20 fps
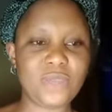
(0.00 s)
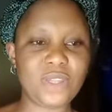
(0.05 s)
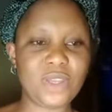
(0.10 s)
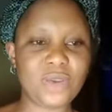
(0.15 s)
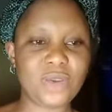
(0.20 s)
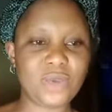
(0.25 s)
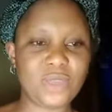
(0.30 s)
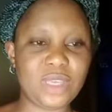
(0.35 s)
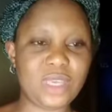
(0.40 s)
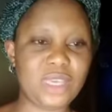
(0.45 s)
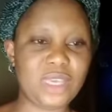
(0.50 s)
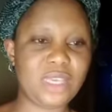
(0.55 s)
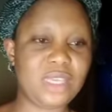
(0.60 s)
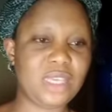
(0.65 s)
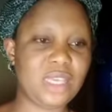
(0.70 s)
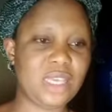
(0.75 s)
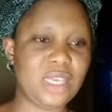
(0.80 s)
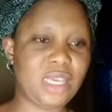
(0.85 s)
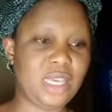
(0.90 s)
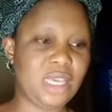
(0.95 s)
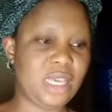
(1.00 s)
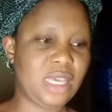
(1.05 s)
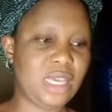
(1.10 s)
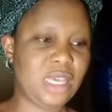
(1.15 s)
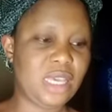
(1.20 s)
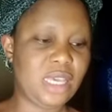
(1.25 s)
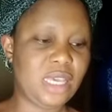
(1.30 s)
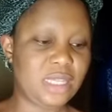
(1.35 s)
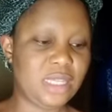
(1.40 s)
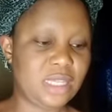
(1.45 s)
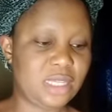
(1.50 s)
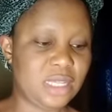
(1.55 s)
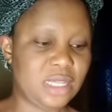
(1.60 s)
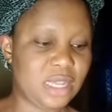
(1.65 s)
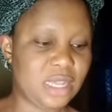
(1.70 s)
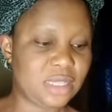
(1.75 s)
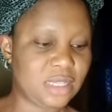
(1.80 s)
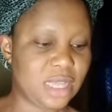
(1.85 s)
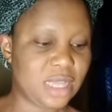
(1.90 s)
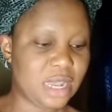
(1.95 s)
Okay, then
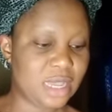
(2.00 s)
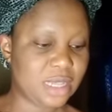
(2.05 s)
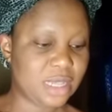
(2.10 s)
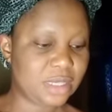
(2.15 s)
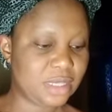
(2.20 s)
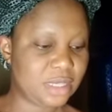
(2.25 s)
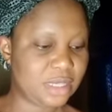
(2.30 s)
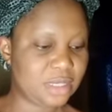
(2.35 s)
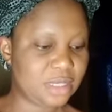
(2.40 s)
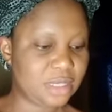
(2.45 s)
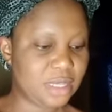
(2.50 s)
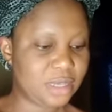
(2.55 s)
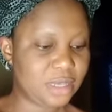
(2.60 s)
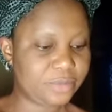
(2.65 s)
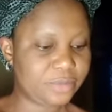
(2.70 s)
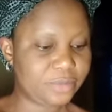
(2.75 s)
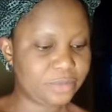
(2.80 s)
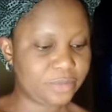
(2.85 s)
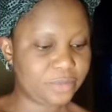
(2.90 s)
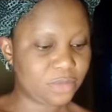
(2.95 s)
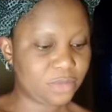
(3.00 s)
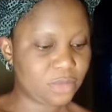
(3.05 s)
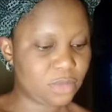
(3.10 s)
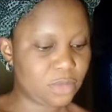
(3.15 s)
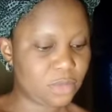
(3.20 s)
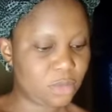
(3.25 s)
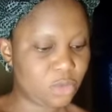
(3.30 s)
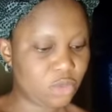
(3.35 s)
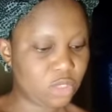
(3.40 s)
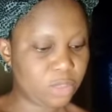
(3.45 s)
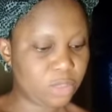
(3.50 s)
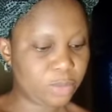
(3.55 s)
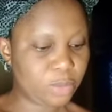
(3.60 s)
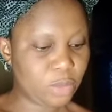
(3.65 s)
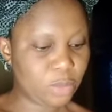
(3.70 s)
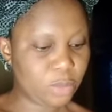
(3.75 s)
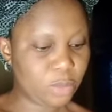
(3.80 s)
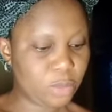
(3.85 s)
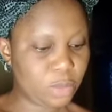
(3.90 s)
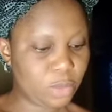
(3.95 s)
as, like I said, it's a
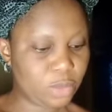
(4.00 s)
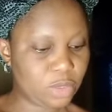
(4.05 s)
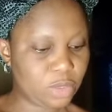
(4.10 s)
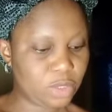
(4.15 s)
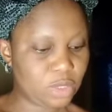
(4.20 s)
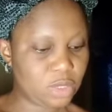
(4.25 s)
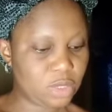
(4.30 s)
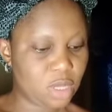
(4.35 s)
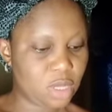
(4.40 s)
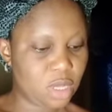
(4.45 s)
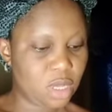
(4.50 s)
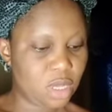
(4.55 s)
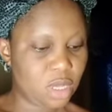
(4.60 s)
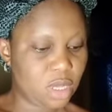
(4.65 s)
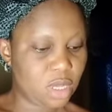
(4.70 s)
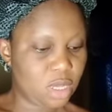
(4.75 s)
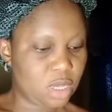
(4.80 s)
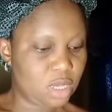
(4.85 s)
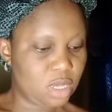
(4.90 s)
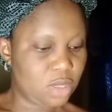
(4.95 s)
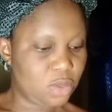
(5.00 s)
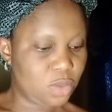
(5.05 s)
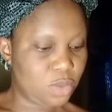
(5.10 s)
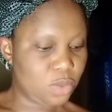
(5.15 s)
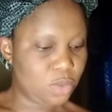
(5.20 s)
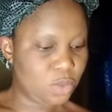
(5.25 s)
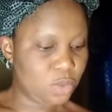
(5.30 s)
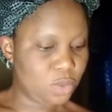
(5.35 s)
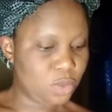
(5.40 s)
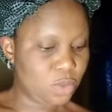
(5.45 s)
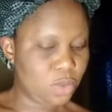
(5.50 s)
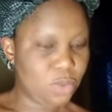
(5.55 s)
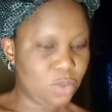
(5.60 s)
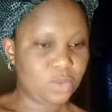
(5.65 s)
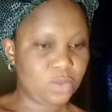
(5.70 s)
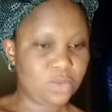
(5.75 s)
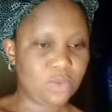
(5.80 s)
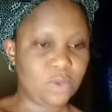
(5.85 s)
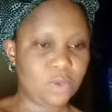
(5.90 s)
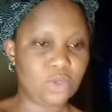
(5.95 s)
multi-purpose. You
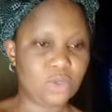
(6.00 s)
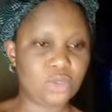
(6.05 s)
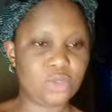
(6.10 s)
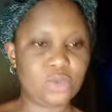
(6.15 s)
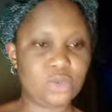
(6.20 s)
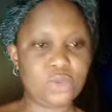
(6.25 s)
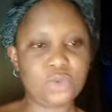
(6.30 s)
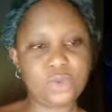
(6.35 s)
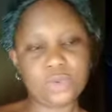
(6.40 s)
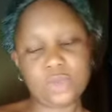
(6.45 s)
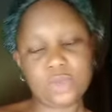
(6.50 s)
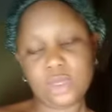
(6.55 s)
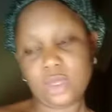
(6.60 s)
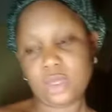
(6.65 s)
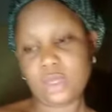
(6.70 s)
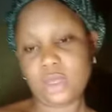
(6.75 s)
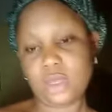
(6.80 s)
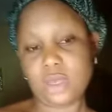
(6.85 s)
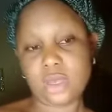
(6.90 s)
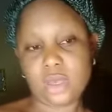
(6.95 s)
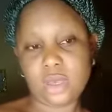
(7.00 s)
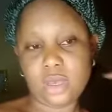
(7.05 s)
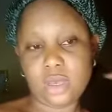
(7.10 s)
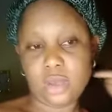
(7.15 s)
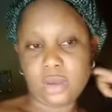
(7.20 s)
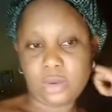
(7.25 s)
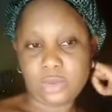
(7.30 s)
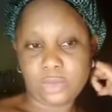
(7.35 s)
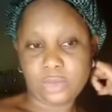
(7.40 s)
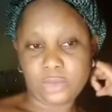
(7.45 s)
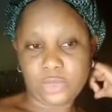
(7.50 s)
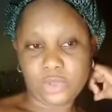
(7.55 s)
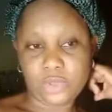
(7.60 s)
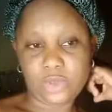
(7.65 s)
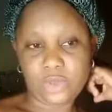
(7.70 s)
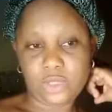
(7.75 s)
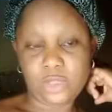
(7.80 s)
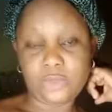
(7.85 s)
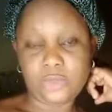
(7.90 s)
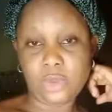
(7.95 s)
also
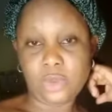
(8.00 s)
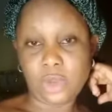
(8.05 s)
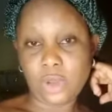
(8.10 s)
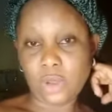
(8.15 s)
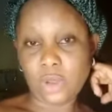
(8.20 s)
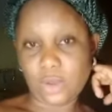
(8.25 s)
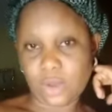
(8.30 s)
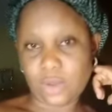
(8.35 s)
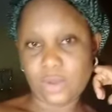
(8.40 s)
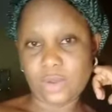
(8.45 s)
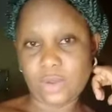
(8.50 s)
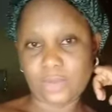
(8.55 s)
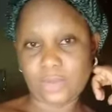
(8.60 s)
use it for luck.